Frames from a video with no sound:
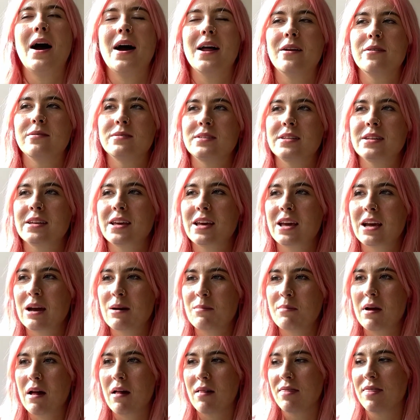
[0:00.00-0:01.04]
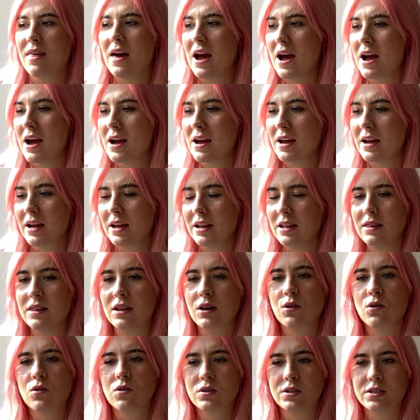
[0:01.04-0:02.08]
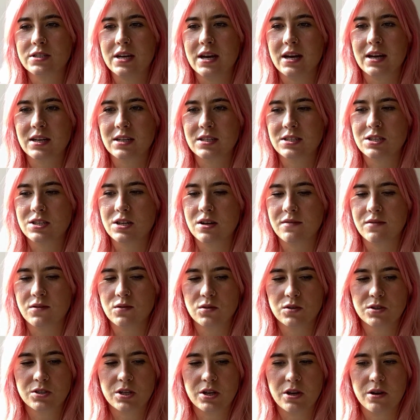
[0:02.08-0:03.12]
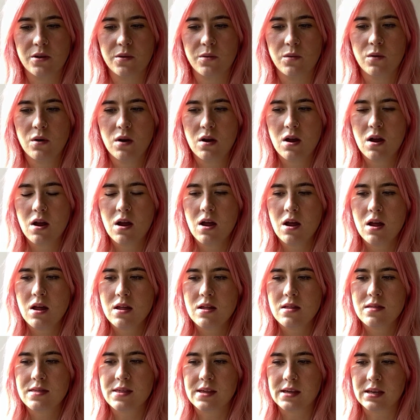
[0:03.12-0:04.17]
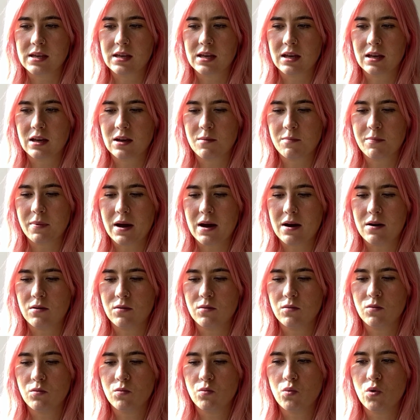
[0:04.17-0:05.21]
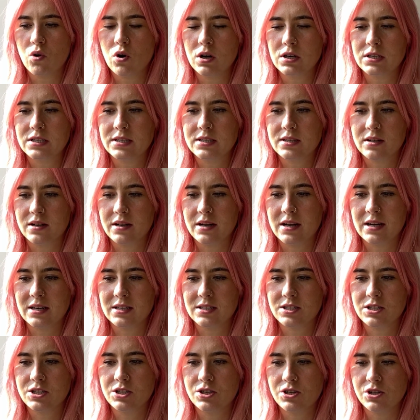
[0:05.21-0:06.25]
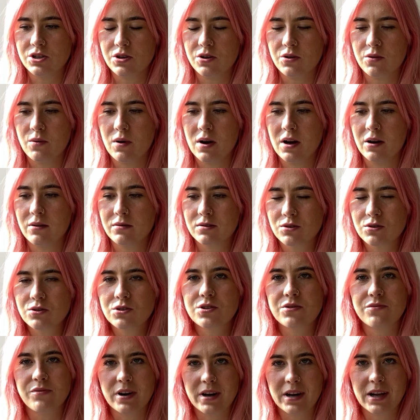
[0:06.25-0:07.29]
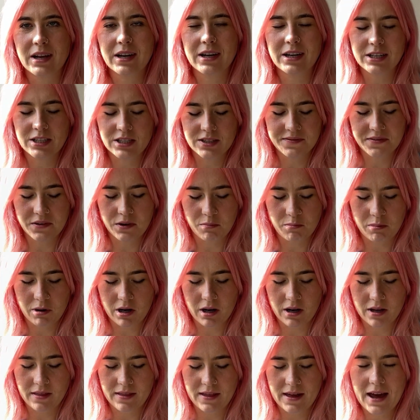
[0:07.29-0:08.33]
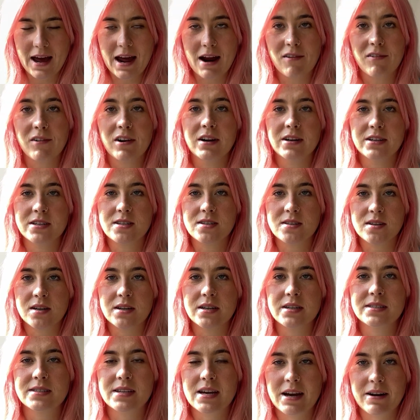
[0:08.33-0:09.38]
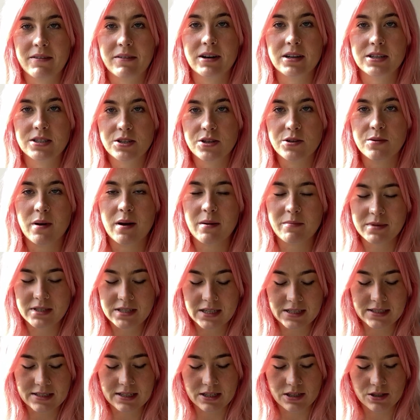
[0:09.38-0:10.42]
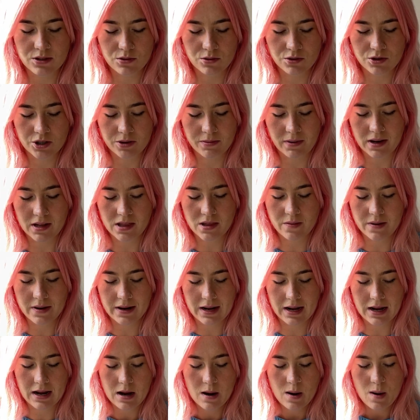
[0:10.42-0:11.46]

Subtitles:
I was thinking about that in the context of also thinking about what a designer has to do. And I was also reading an interview by the Area designers, Areas, who MC is going to talk to you about in a minute.